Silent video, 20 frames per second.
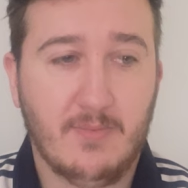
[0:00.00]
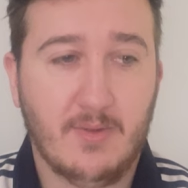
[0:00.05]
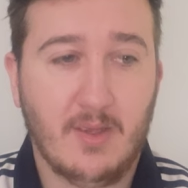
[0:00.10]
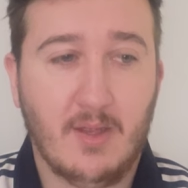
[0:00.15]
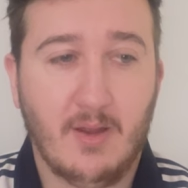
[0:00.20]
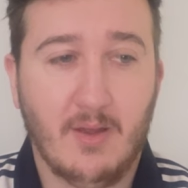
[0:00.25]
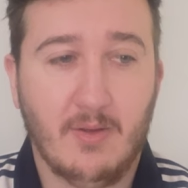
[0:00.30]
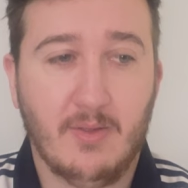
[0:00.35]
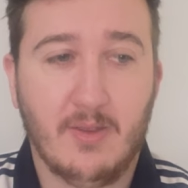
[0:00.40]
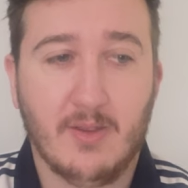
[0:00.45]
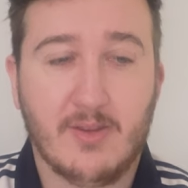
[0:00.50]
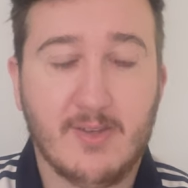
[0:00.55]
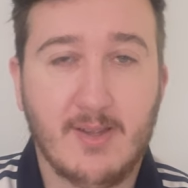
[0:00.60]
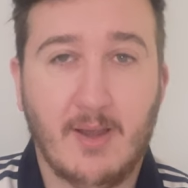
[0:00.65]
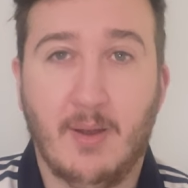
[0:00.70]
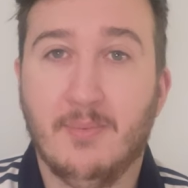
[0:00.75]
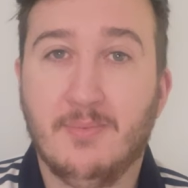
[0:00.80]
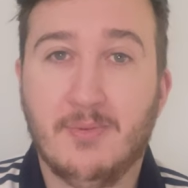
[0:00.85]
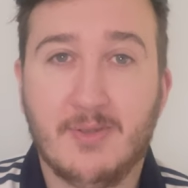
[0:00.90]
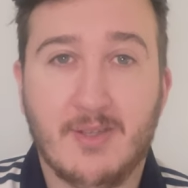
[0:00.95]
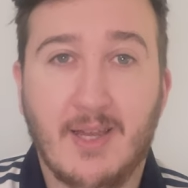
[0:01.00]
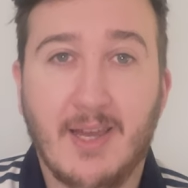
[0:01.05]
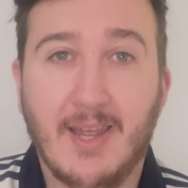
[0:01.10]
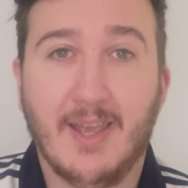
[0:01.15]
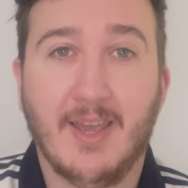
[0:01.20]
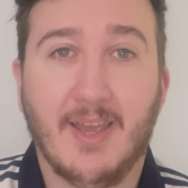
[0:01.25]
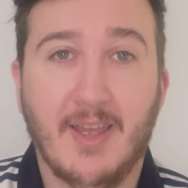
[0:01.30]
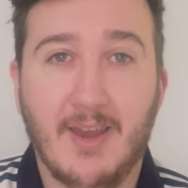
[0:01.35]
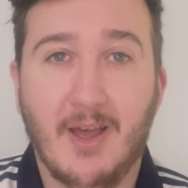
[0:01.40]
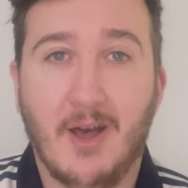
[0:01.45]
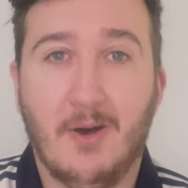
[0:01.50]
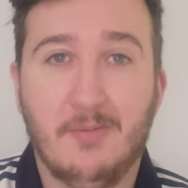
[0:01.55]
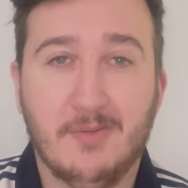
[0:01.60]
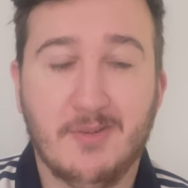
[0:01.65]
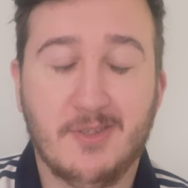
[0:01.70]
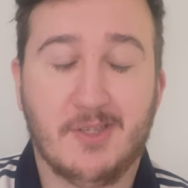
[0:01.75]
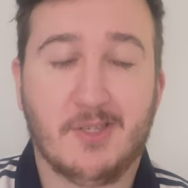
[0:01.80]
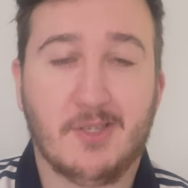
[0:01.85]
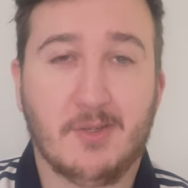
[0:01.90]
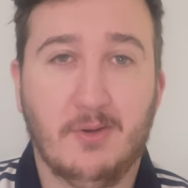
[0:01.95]
you know, the subs linking up
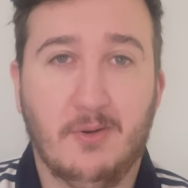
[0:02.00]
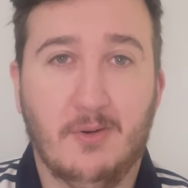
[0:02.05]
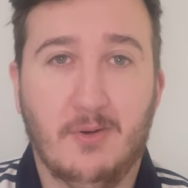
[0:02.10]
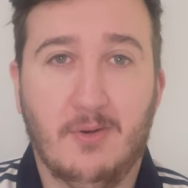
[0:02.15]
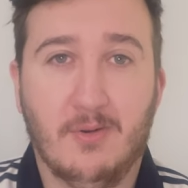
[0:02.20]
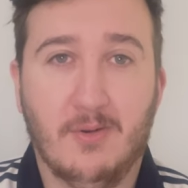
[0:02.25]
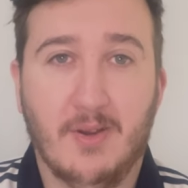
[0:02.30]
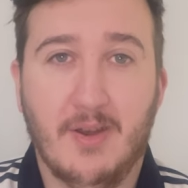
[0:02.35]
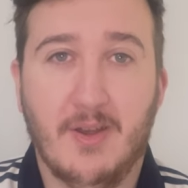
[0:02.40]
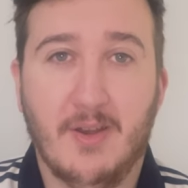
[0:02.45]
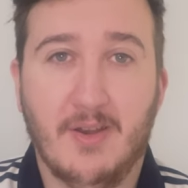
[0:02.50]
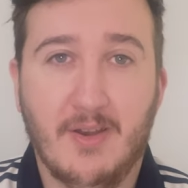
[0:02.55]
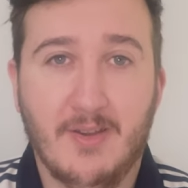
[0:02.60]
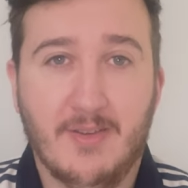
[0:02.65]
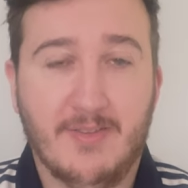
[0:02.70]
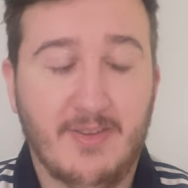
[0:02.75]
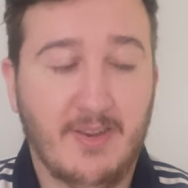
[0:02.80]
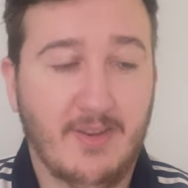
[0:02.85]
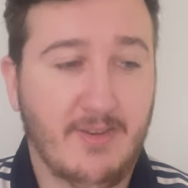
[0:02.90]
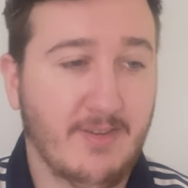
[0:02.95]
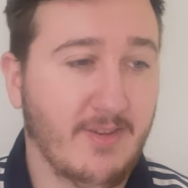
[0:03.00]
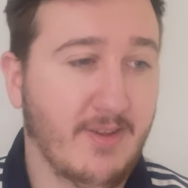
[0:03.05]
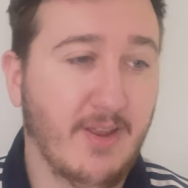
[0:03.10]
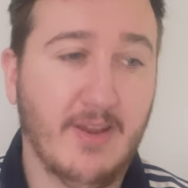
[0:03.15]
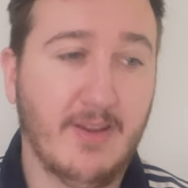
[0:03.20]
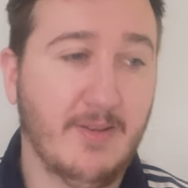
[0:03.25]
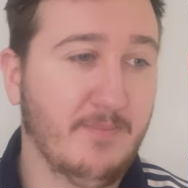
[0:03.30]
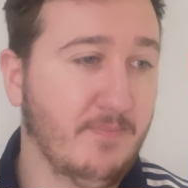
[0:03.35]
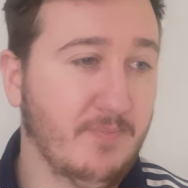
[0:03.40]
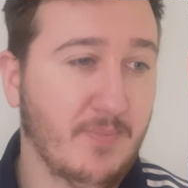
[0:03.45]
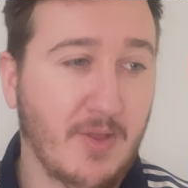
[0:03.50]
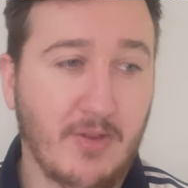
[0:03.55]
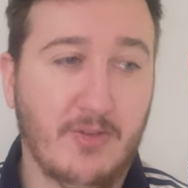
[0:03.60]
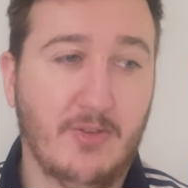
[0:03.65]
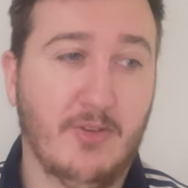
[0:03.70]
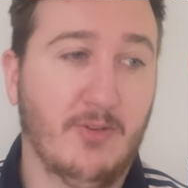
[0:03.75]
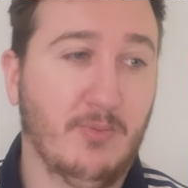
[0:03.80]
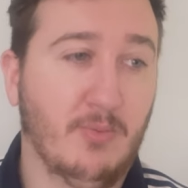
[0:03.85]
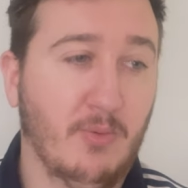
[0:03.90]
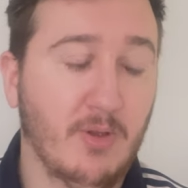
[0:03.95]
and scoring and assisting, that's
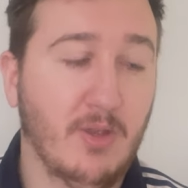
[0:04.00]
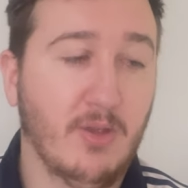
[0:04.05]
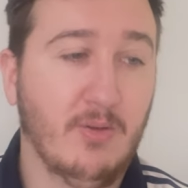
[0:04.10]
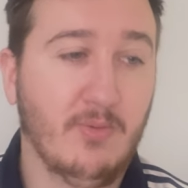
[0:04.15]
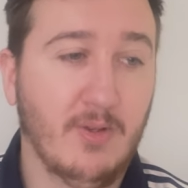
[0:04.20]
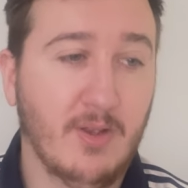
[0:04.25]
just what you